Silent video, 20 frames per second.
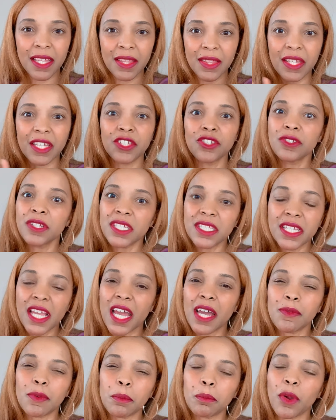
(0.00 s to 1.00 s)
And then you need to
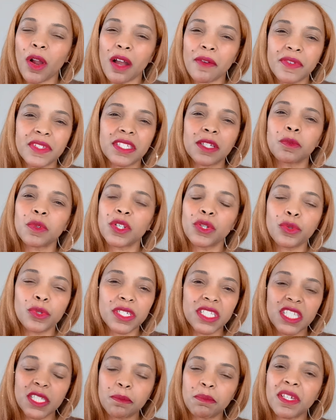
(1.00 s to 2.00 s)
have a prophet, someone who
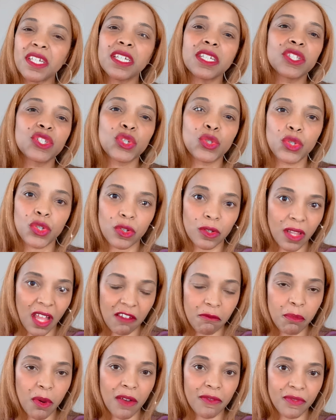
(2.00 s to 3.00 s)
can speak into your
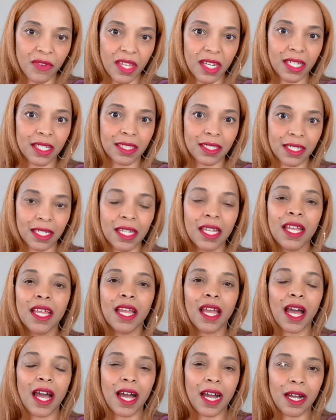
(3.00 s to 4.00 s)
life prophetically,
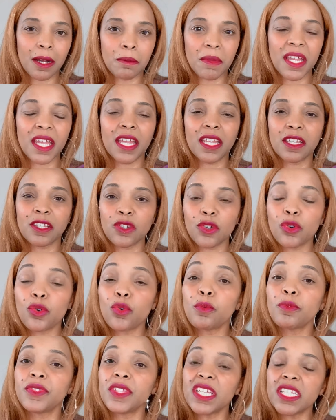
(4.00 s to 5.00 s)
and
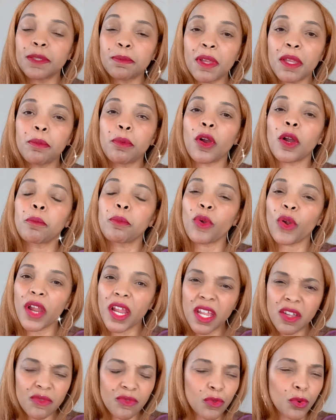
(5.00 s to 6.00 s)
who these people are
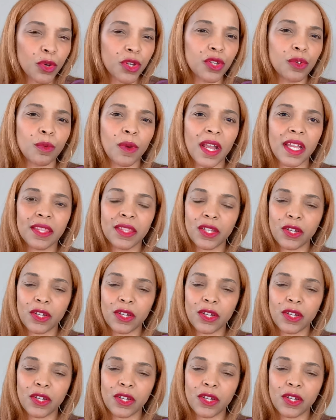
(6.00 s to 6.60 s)
praying for you, right?